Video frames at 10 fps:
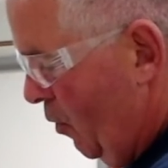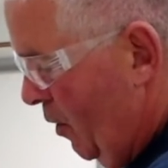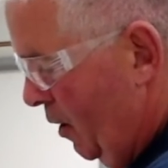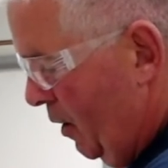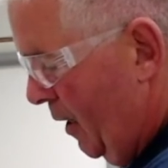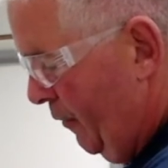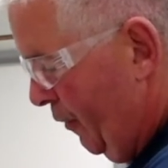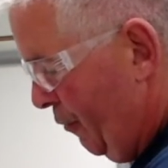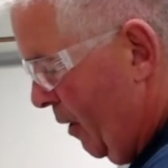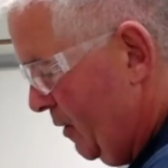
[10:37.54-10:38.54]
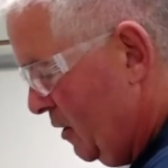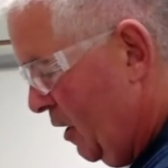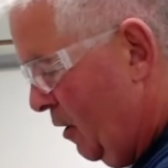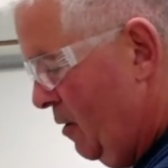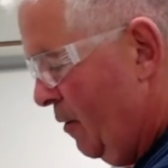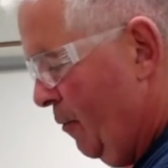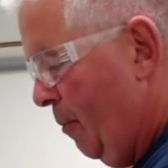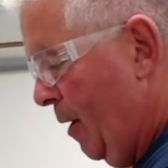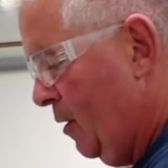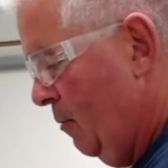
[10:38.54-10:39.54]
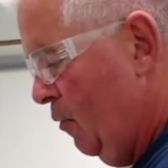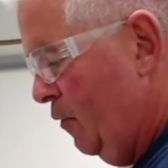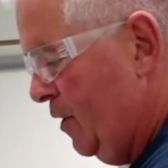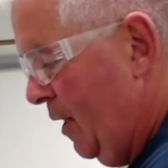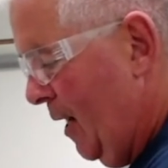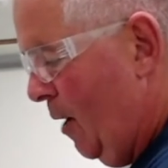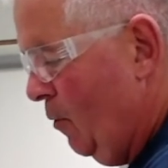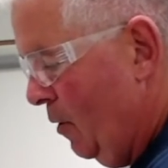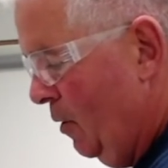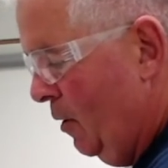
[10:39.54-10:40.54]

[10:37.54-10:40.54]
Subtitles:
of oil on the threads there, part that moves in and out,